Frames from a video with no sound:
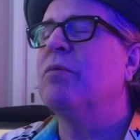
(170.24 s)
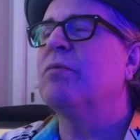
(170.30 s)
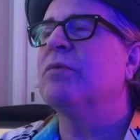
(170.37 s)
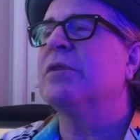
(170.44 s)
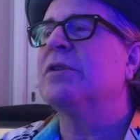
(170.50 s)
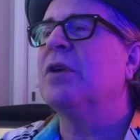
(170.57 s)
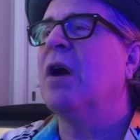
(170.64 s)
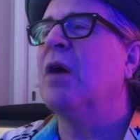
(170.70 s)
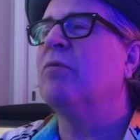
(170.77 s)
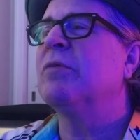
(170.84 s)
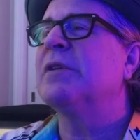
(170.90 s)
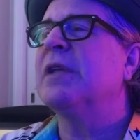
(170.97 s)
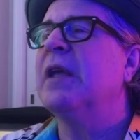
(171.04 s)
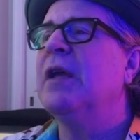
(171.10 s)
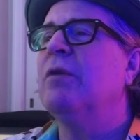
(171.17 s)
was taught
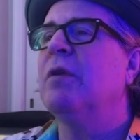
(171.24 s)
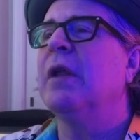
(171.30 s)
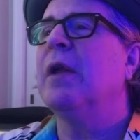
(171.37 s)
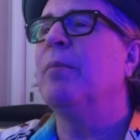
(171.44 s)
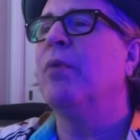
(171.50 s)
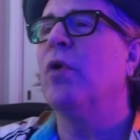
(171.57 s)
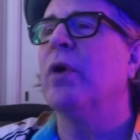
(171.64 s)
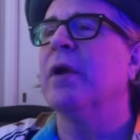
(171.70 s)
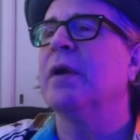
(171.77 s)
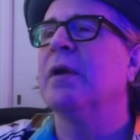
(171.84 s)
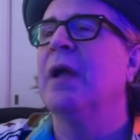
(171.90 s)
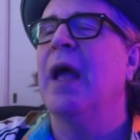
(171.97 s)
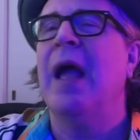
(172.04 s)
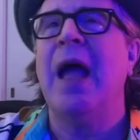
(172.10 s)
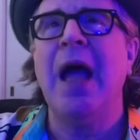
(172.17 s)
was equally important,
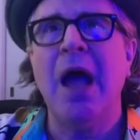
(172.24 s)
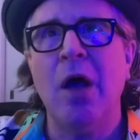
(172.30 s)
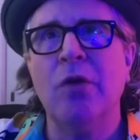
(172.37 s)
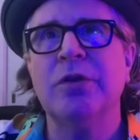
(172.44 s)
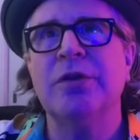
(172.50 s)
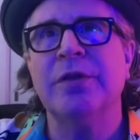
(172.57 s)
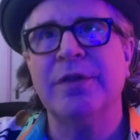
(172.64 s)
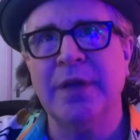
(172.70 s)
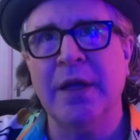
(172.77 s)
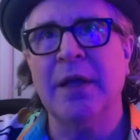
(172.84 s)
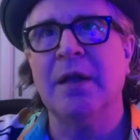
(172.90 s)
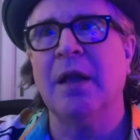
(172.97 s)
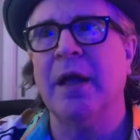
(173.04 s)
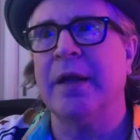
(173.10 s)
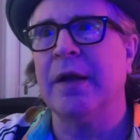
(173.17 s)
how to
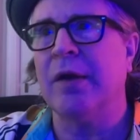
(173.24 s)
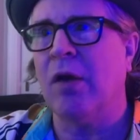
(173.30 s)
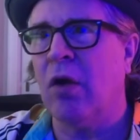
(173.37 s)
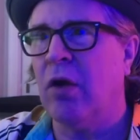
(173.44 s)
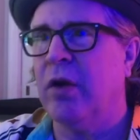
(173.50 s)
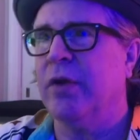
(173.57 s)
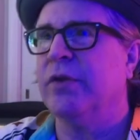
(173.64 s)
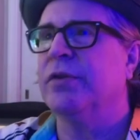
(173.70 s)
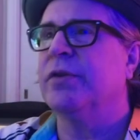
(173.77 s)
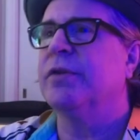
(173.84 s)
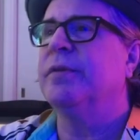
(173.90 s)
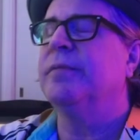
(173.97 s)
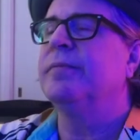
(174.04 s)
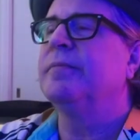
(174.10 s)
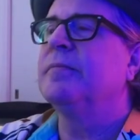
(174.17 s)
think like an artist.
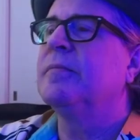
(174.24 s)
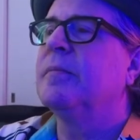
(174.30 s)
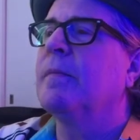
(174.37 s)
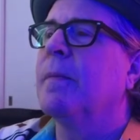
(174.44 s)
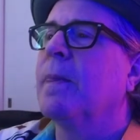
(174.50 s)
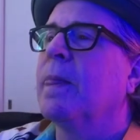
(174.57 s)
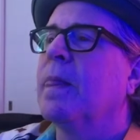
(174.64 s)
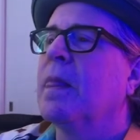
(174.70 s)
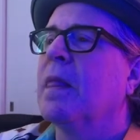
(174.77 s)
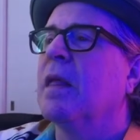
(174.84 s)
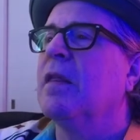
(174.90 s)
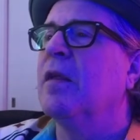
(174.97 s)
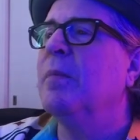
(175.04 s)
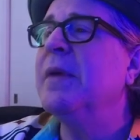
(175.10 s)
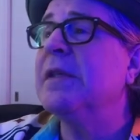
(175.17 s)

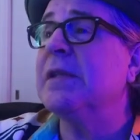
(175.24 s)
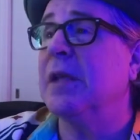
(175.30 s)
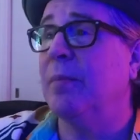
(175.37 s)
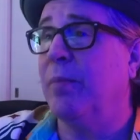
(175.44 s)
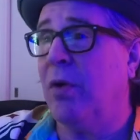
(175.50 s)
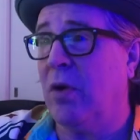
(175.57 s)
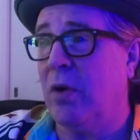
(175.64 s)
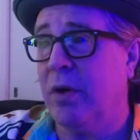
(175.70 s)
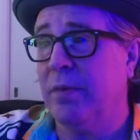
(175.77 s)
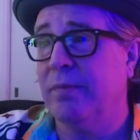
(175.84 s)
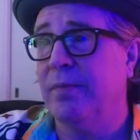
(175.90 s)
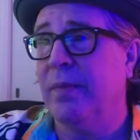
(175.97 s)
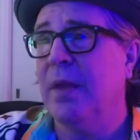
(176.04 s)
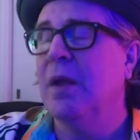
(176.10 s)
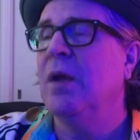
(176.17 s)
The missing part
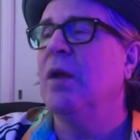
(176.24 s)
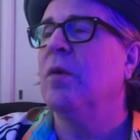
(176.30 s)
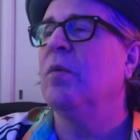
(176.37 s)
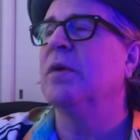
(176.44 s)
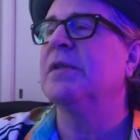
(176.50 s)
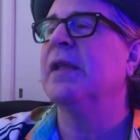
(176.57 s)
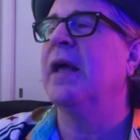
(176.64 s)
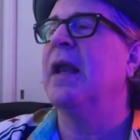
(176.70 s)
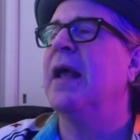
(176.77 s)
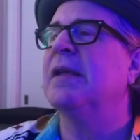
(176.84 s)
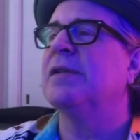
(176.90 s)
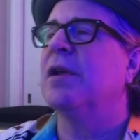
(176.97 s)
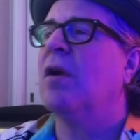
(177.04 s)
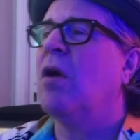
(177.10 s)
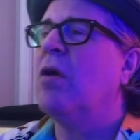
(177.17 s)
was that
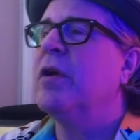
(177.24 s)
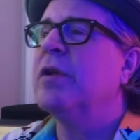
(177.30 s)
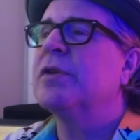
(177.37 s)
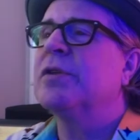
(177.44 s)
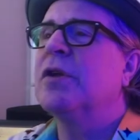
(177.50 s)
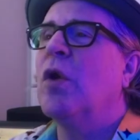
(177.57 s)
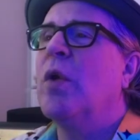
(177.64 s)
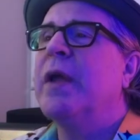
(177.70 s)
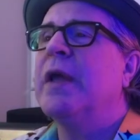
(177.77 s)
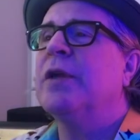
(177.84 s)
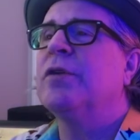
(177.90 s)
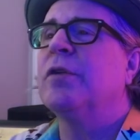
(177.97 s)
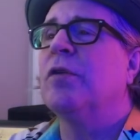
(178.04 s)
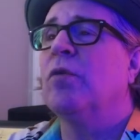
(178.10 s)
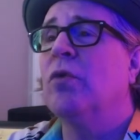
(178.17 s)
as an artist going
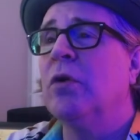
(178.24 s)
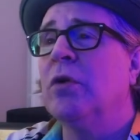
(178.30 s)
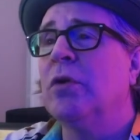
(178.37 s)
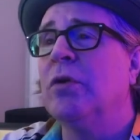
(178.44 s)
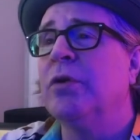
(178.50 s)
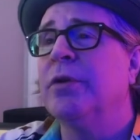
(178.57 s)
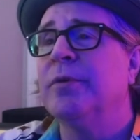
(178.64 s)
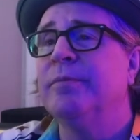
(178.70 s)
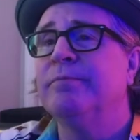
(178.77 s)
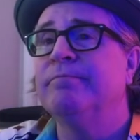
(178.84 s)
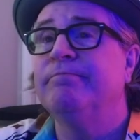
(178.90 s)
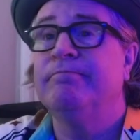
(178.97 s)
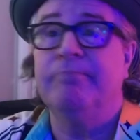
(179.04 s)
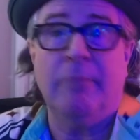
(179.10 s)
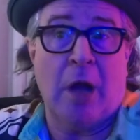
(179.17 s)
into the world,
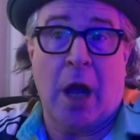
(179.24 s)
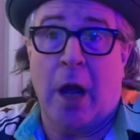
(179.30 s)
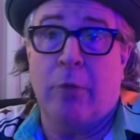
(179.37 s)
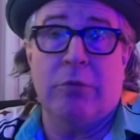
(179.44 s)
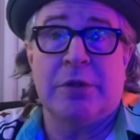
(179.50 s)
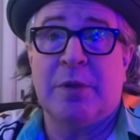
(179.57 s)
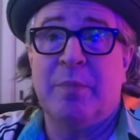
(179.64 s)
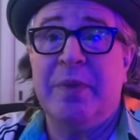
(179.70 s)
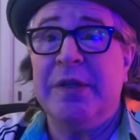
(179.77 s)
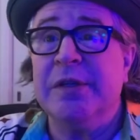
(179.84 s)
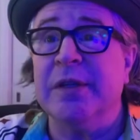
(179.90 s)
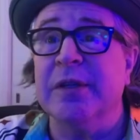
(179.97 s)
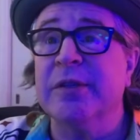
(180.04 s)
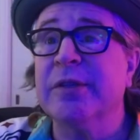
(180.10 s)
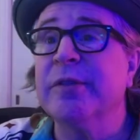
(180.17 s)
I was a
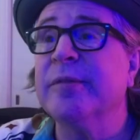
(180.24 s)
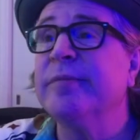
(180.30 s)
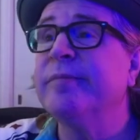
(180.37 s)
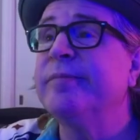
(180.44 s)
business.